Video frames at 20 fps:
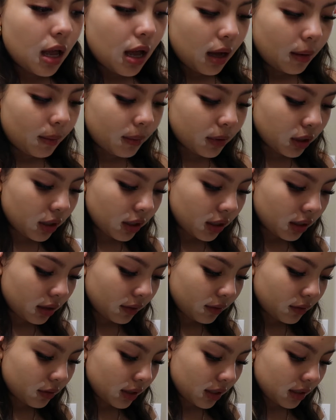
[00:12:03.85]
i'm gonna try to
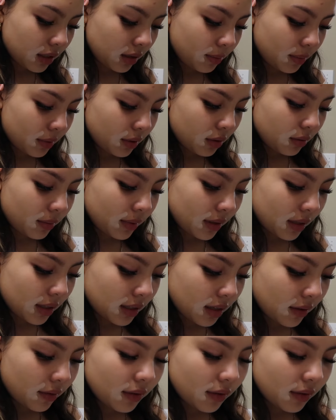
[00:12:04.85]
lift you guys up a little bit because